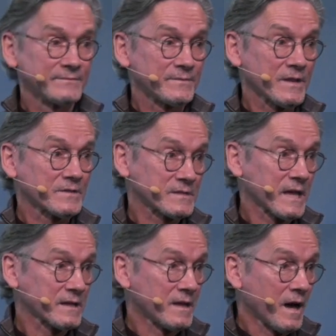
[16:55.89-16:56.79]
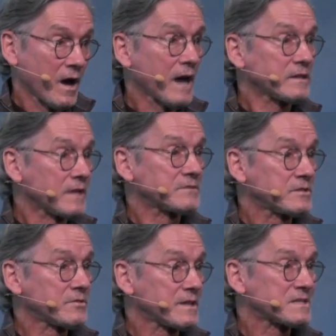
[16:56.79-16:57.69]
it's like, I'd love to
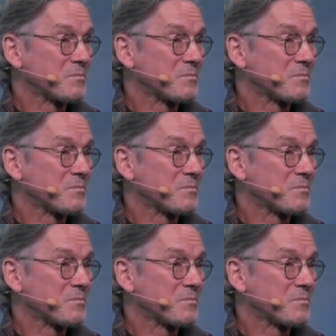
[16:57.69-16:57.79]
do this,